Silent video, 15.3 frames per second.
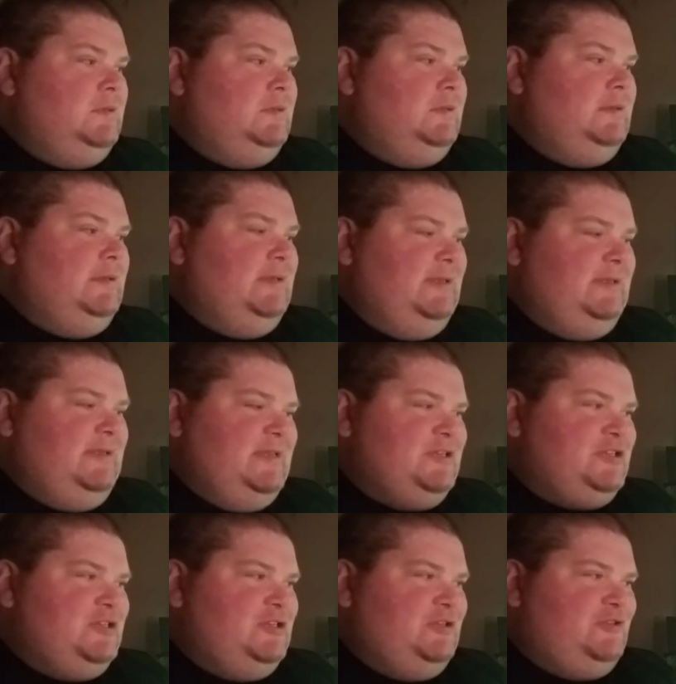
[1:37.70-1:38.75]
In
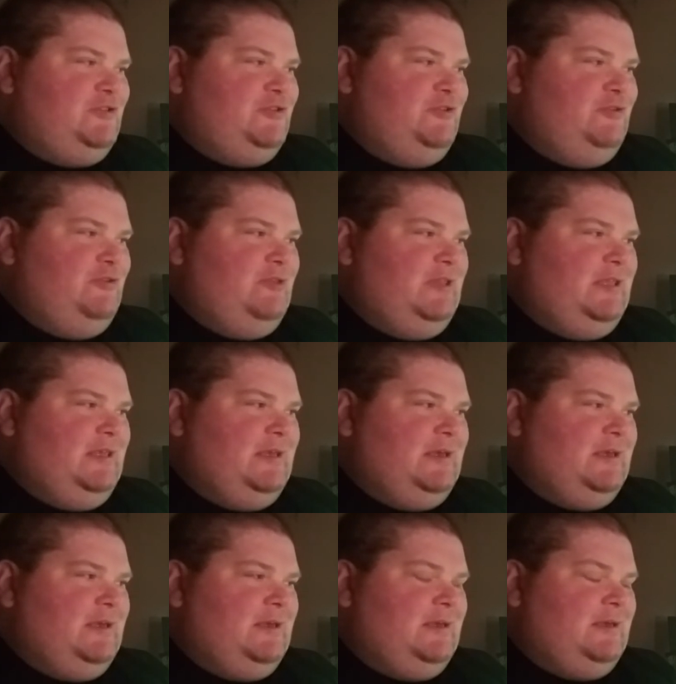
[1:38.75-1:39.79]
addition to
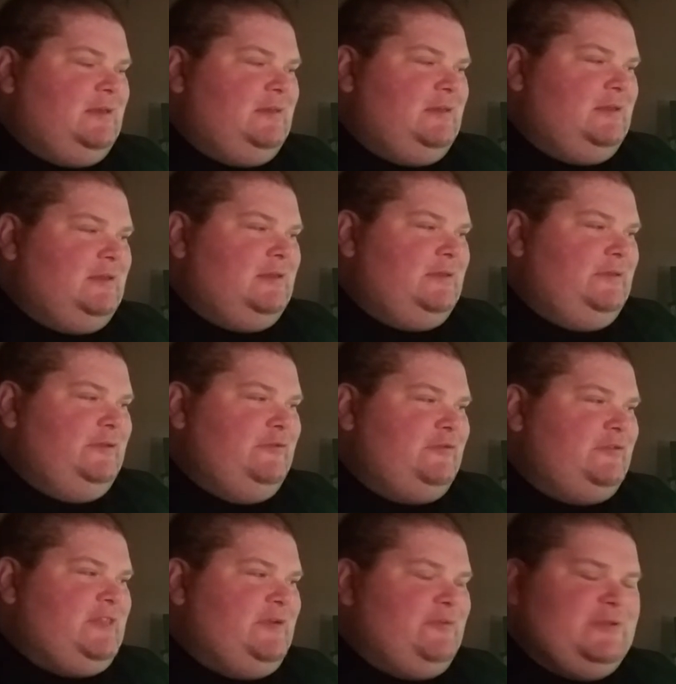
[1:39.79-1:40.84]
the loot
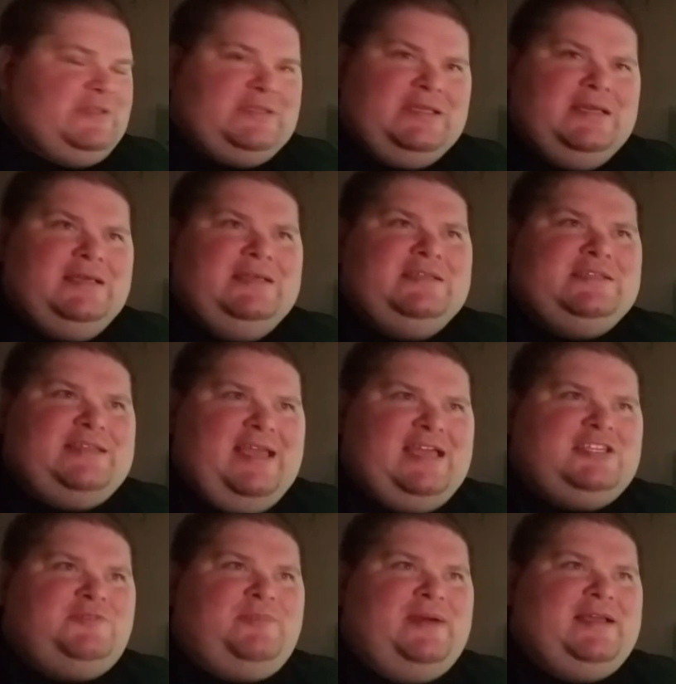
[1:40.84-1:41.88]
that was
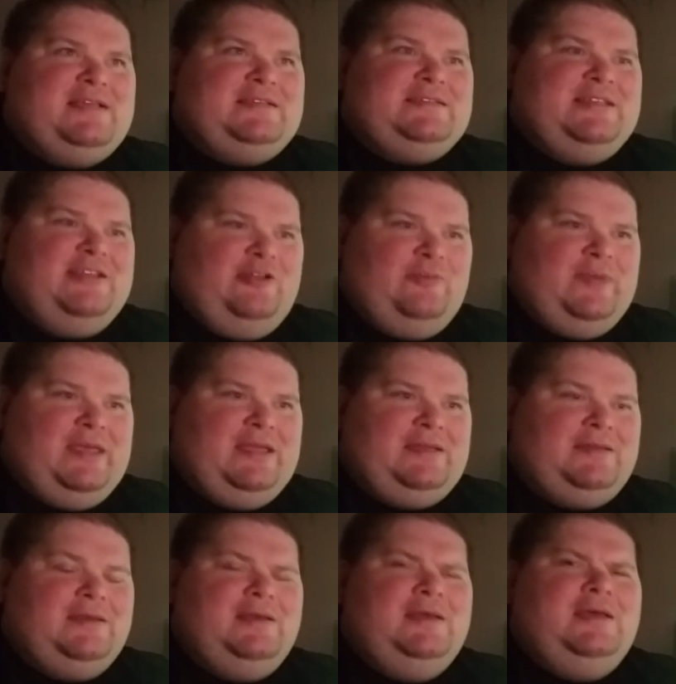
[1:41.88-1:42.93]
stashed by his cellmate,
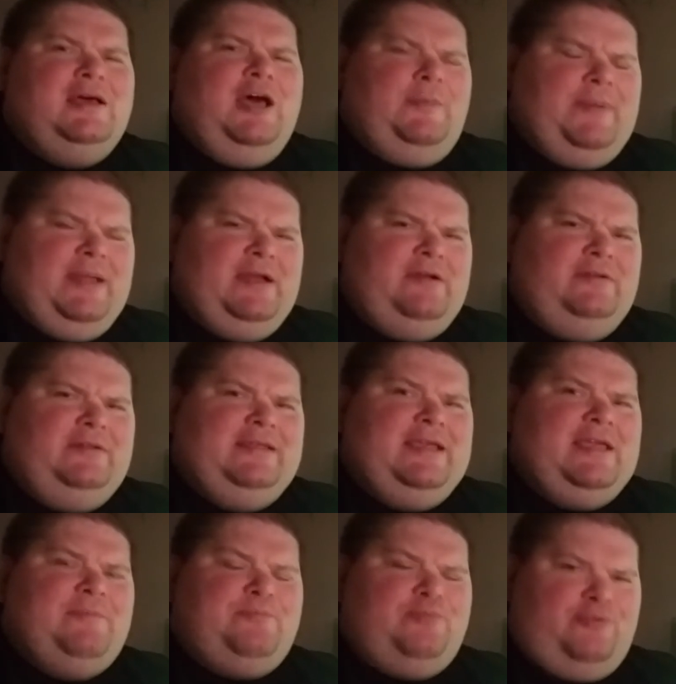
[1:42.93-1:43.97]
apparently
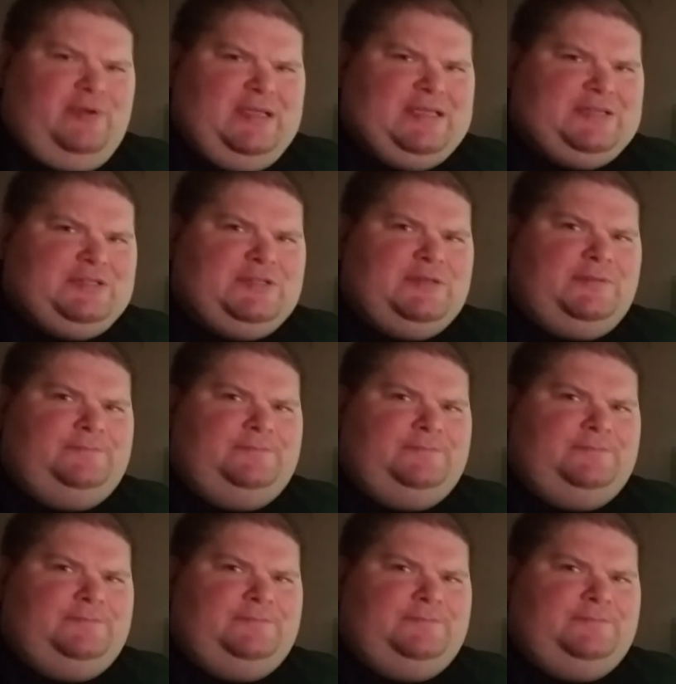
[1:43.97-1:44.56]
a priest